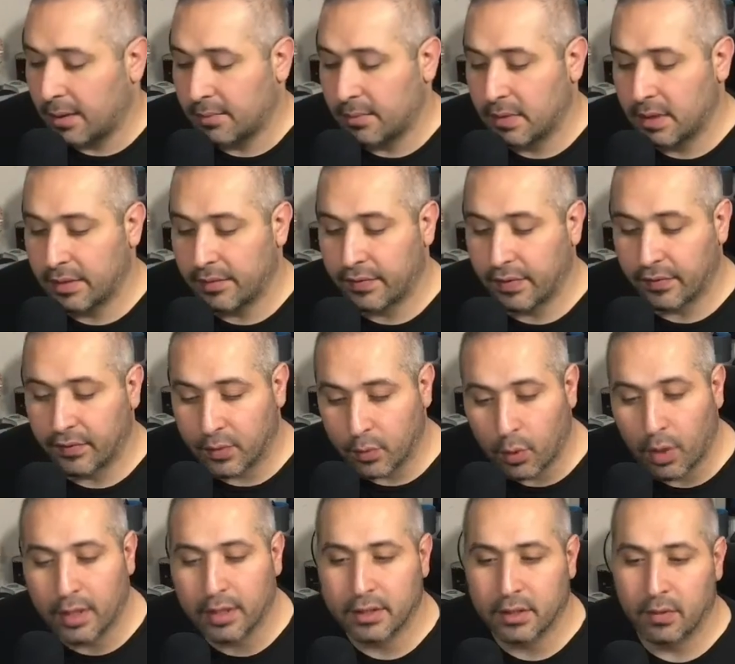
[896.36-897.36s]
if you
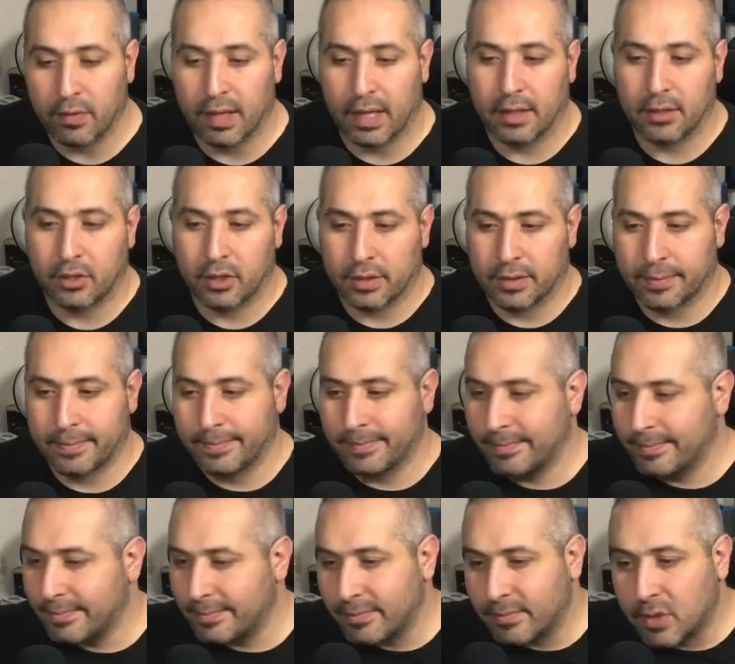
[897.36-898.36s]
want to do that, just
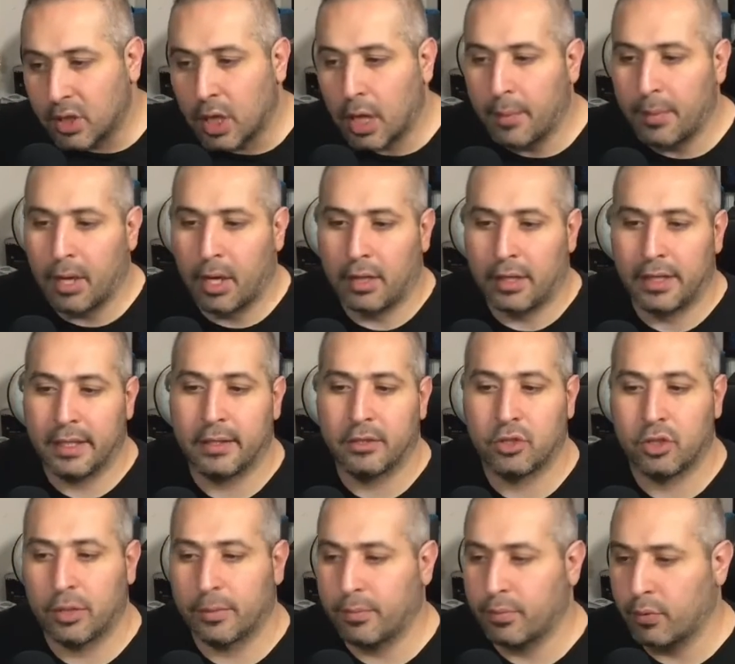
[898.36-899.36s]
come on in,
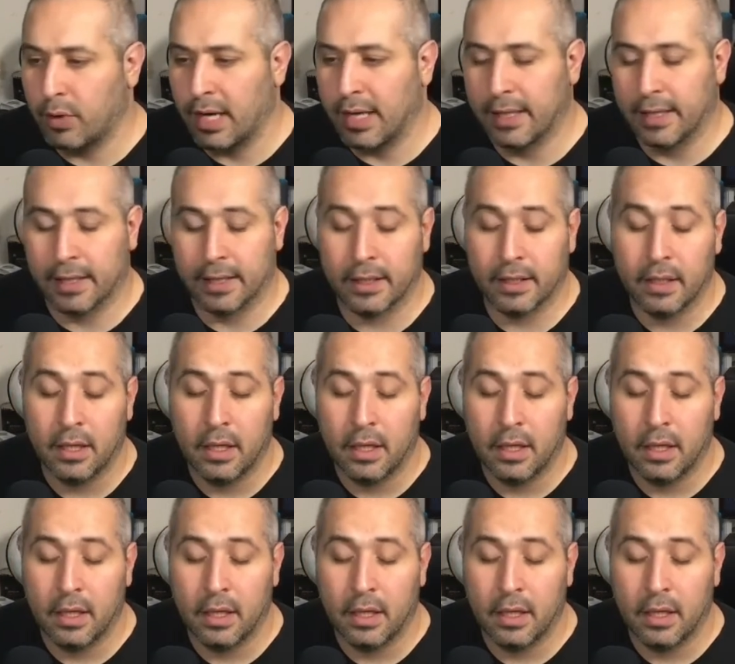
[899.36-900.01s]
jump right in.